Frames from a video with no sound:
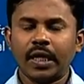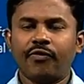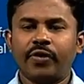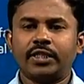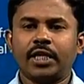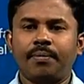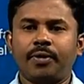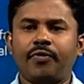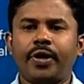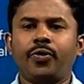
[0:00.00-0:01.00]
For example,
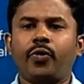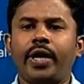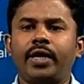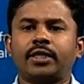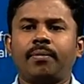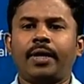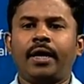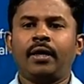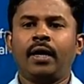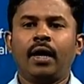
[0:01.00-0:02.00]
when you read something